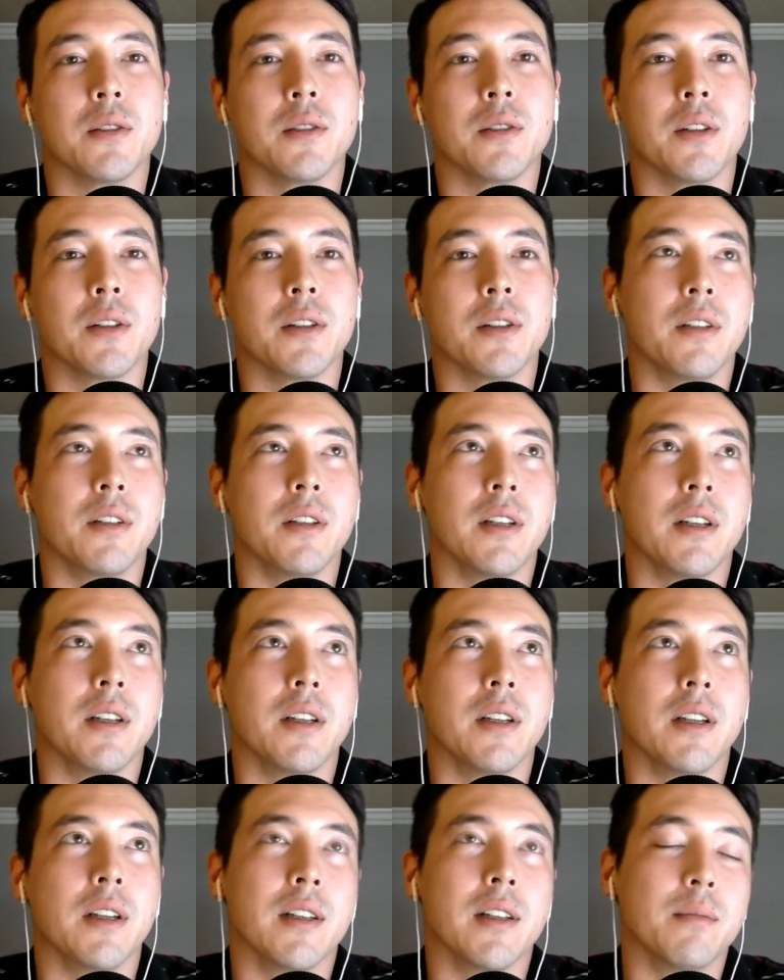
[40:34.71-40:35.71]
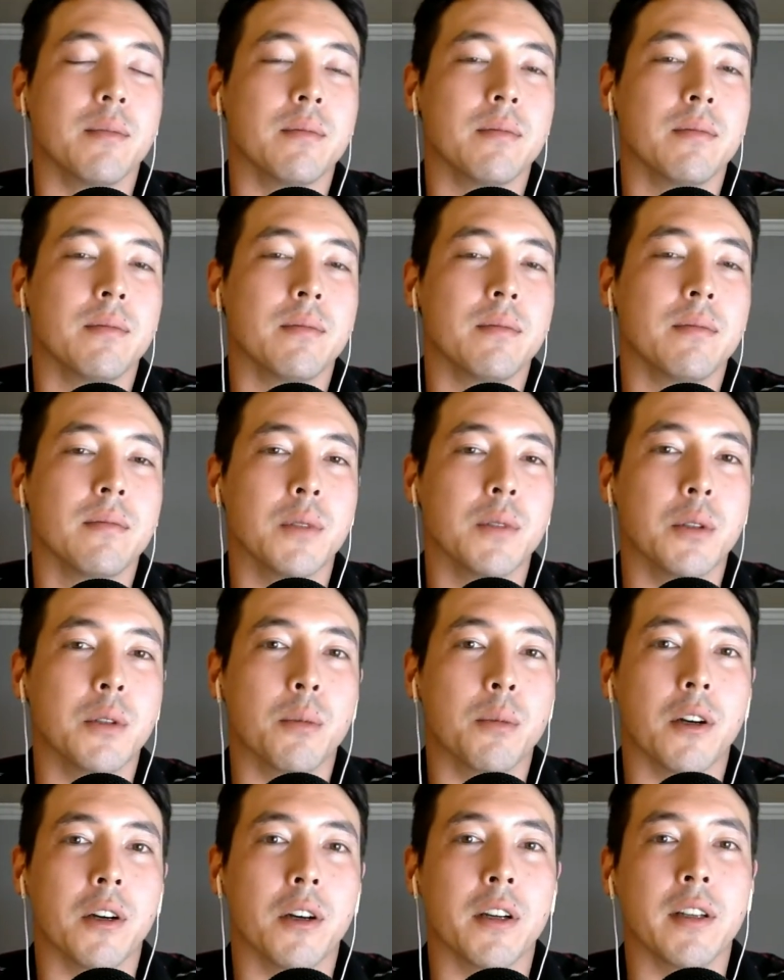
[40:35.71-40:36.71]
Do I do Google
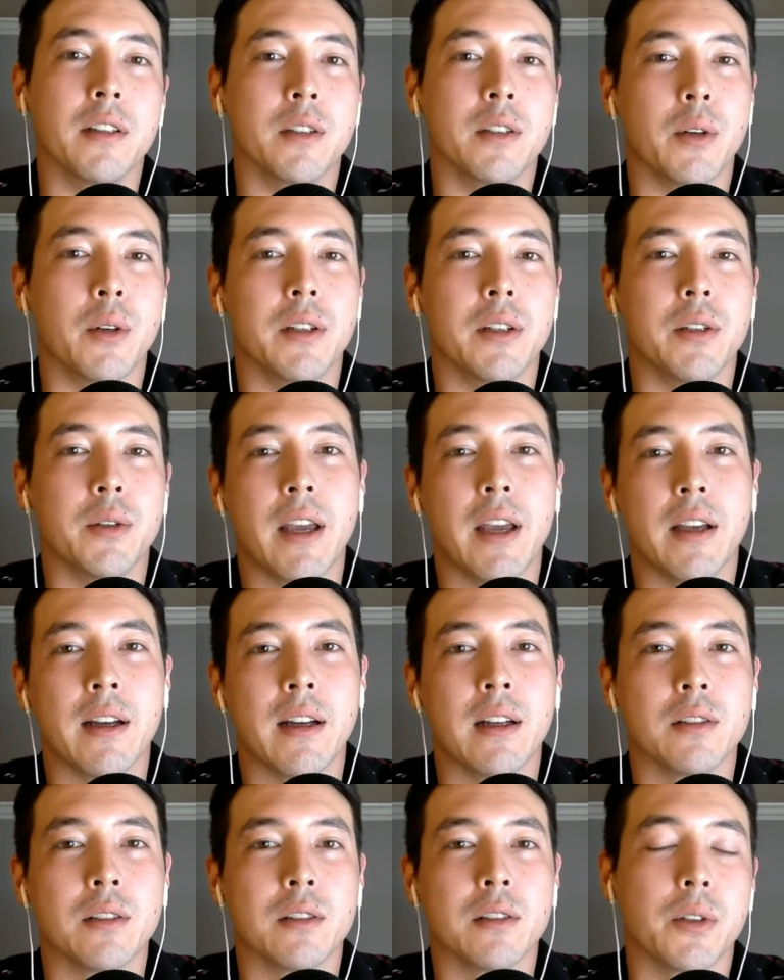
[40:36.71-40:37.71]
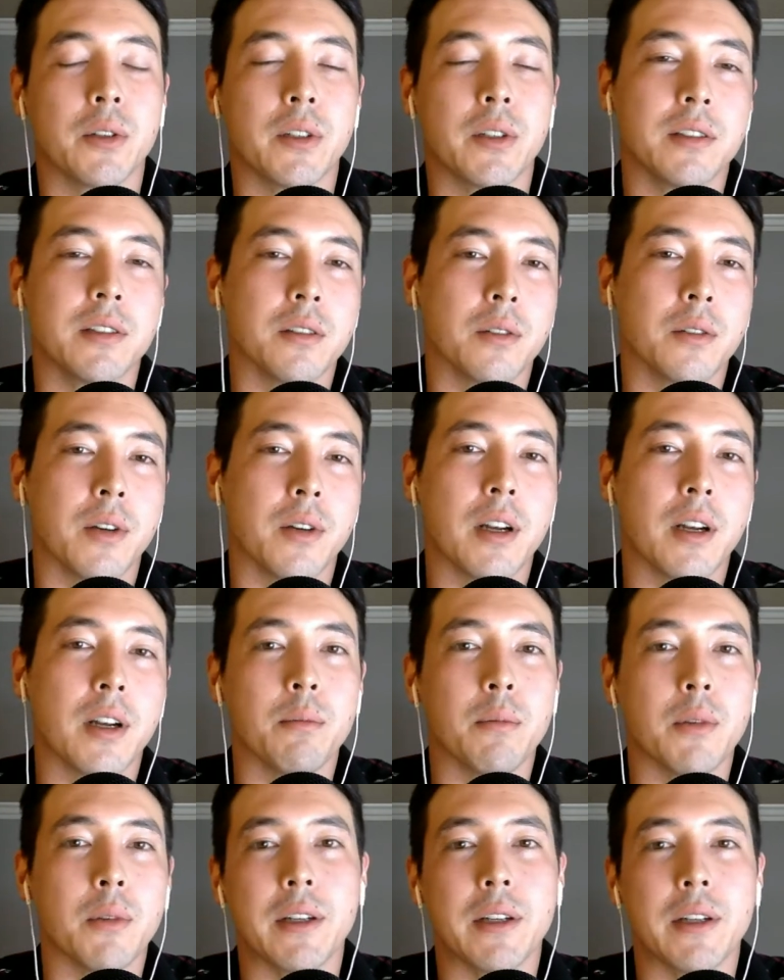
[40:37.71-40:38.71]
marketing? Do I do Hangouts? Do I do
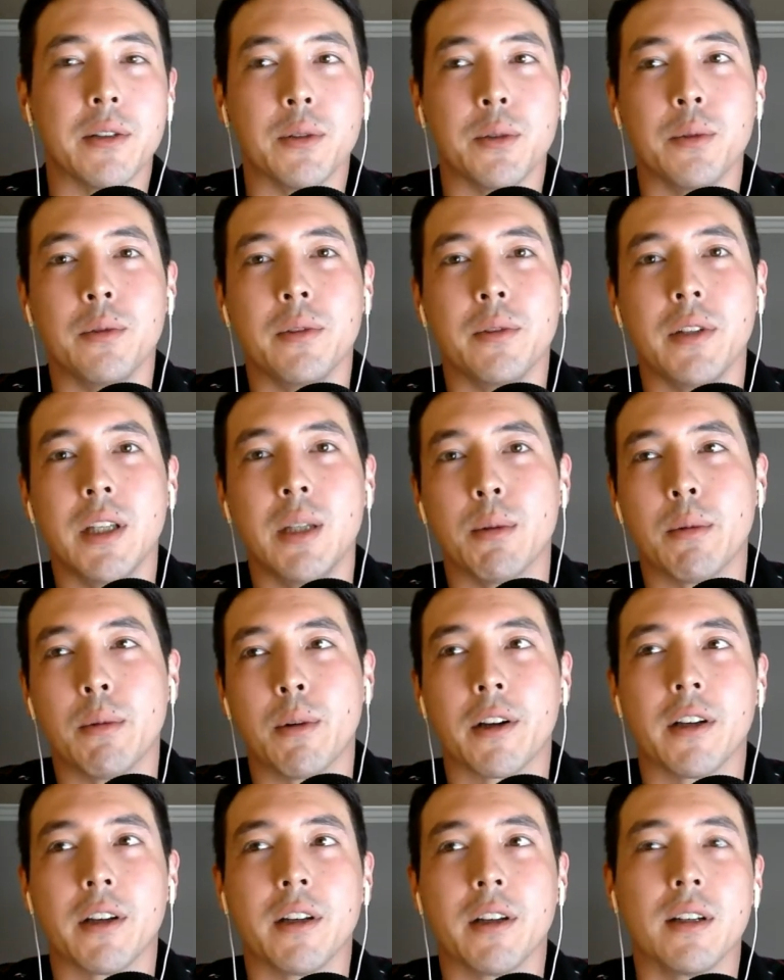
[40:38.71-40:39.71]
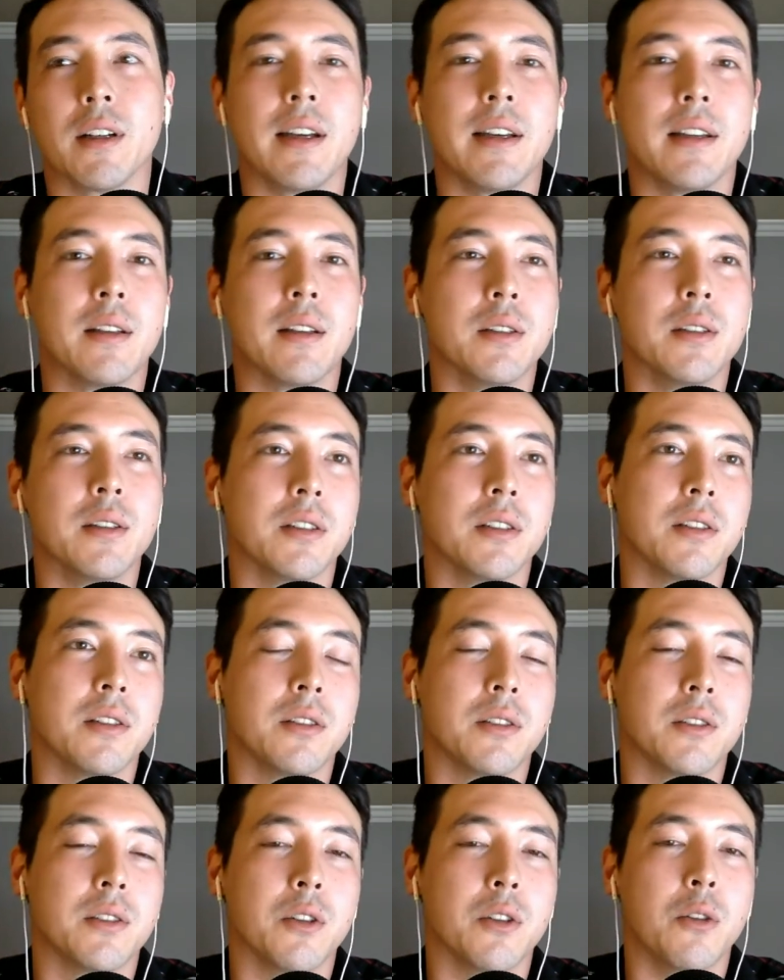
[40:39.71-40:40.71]
Instagram? Do I do email marketing? Like, there's
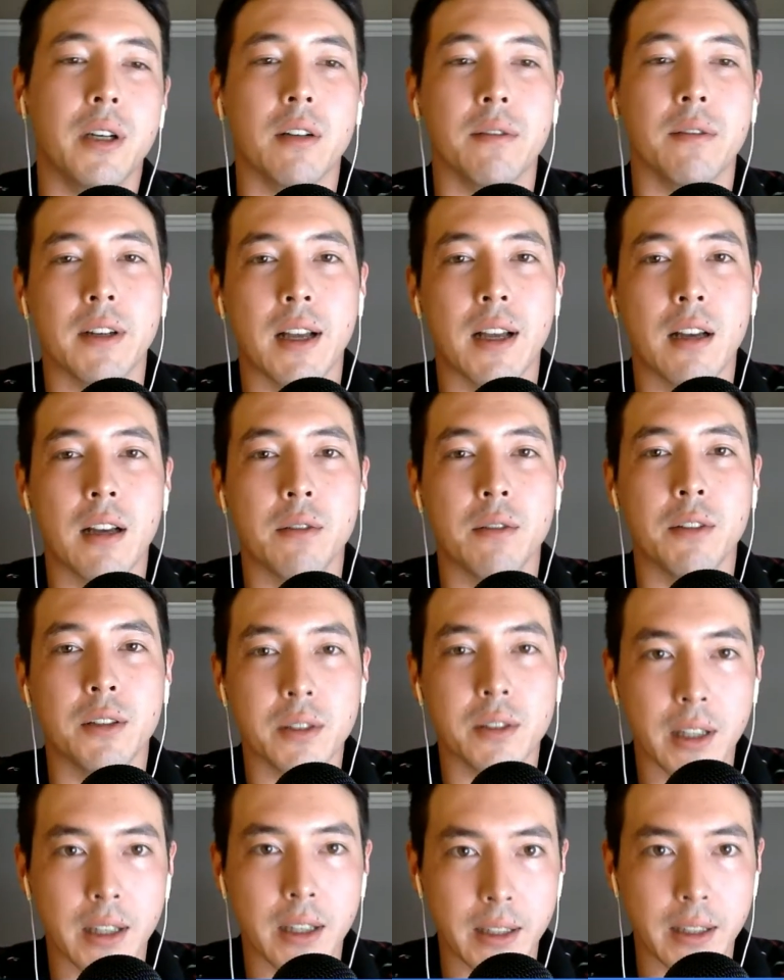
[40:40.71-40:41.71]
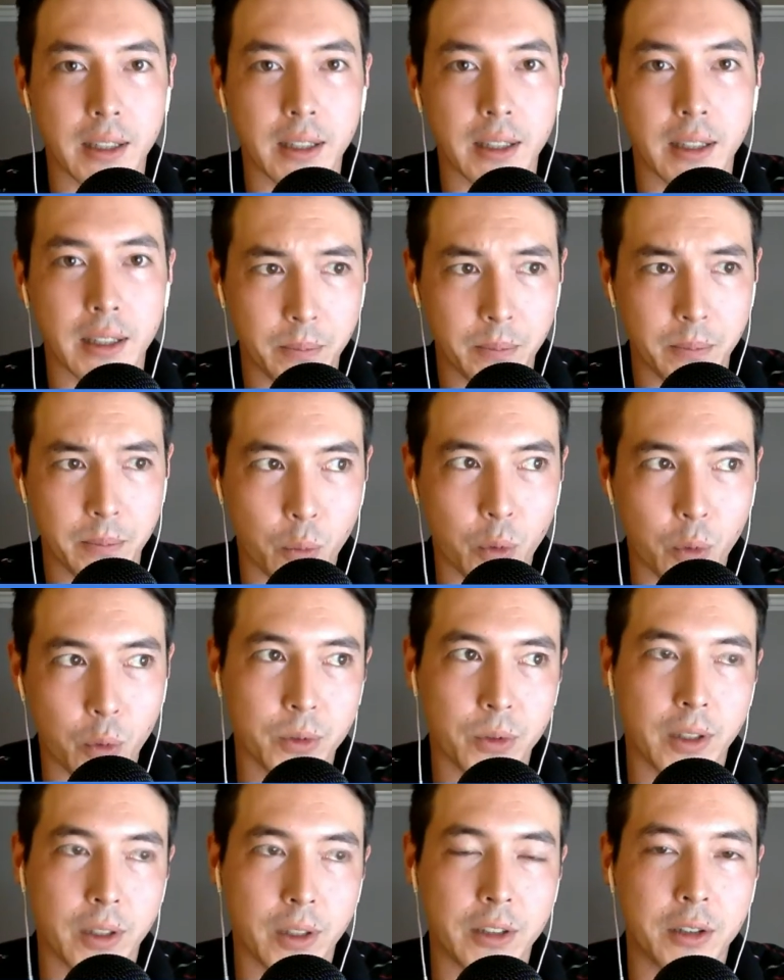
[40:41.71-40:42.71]
just so many different avenues. Like,
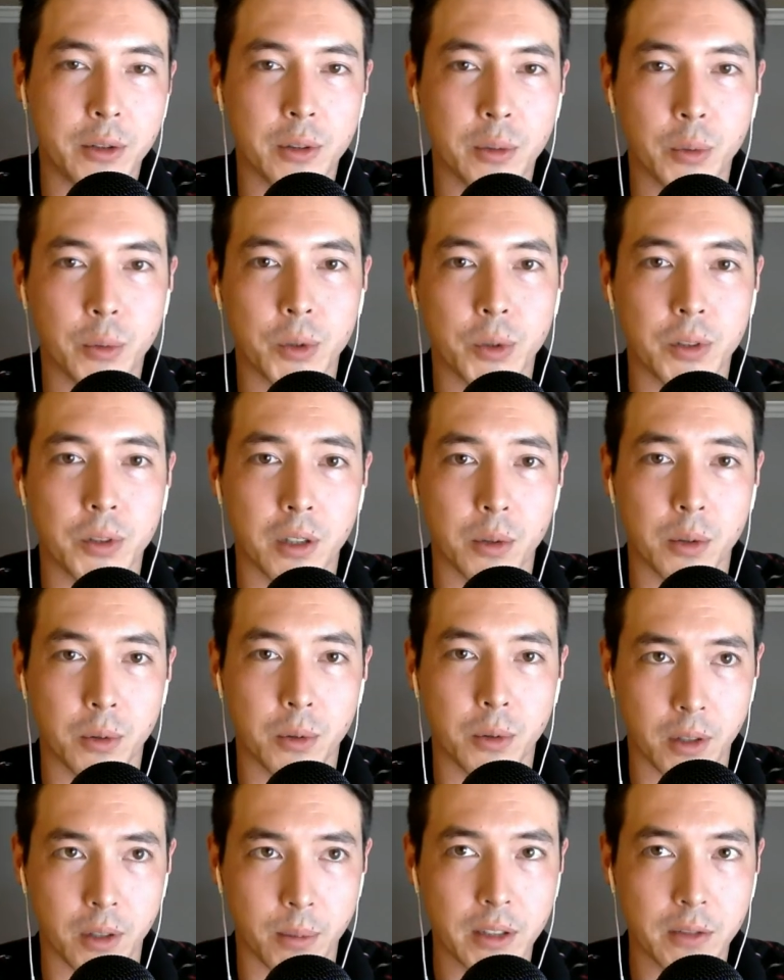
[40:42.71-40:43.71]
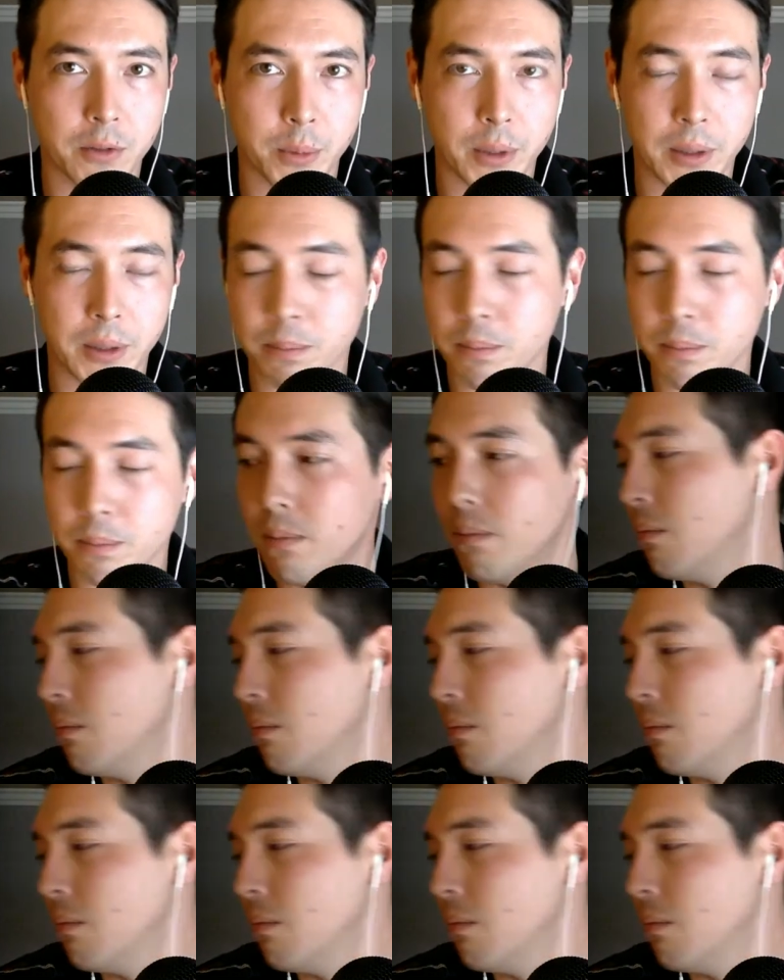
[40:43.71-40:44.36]
which one do I choose, and which one's going to work the best for me?